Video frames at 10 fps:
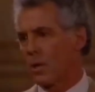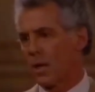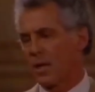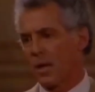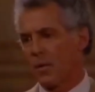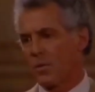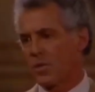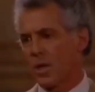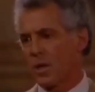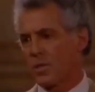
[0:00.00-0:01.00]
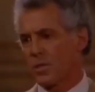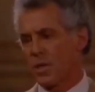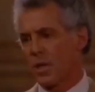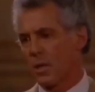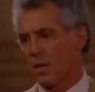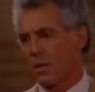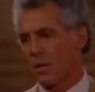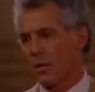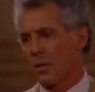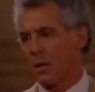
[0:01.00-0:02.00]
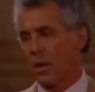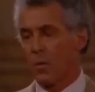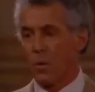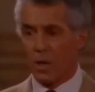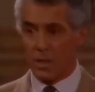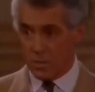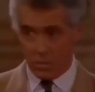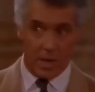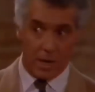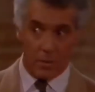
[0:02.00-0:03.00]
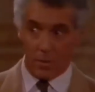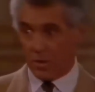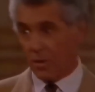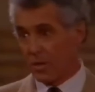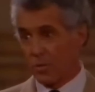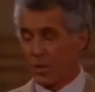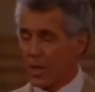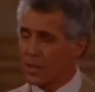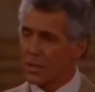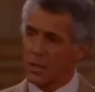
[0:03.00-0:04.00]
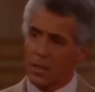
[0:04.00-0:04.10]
would I care what she has to say? And why do you care whether I do or not?